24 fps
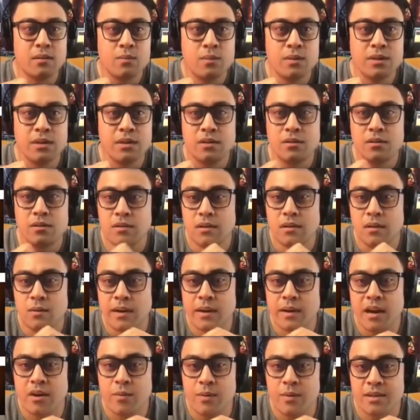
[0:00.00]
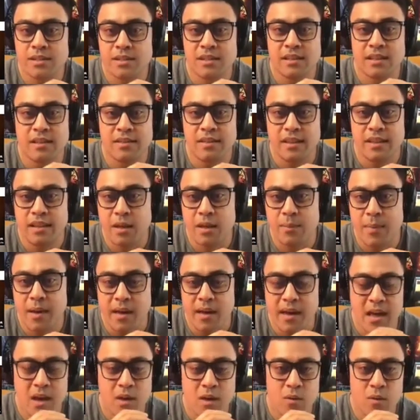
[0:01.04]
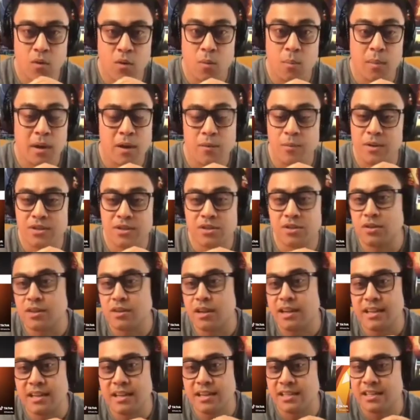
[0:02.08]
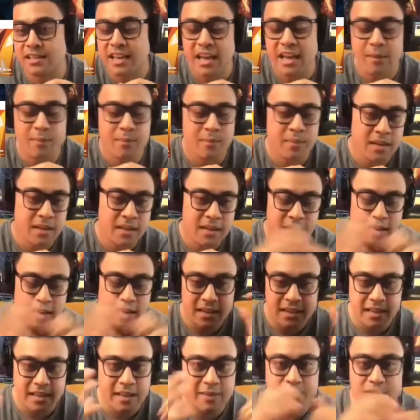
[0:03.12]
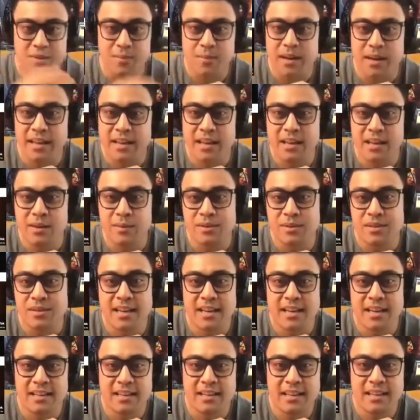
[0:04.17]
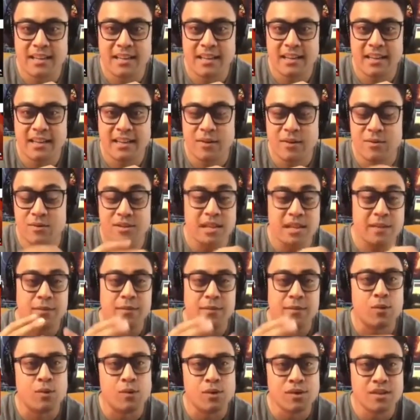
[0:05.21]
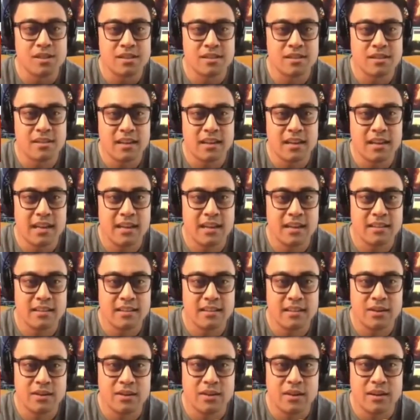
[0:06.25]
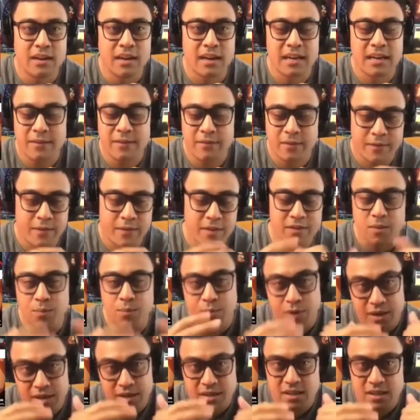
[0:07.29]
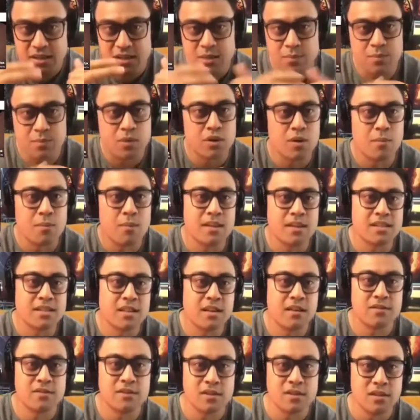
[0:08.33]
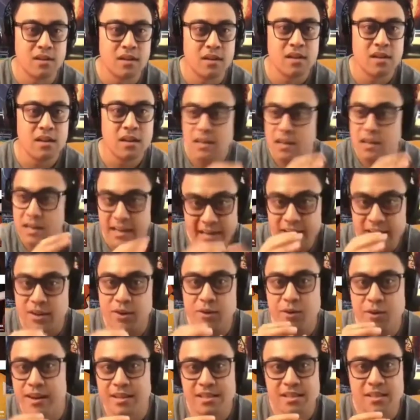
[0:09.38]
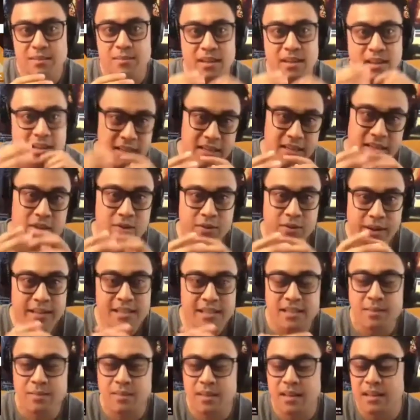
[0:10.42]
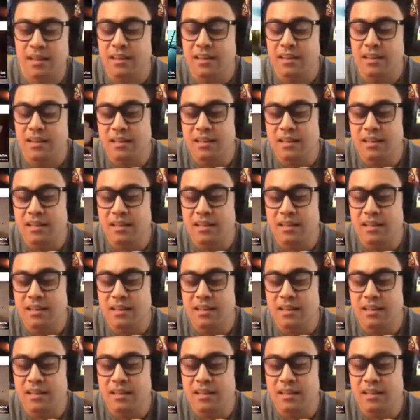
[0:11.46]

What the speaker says: When I originally think about how all my original ideas came to my head, was that it was never forced. I never felt the pressure to put on myself to, I need to create something.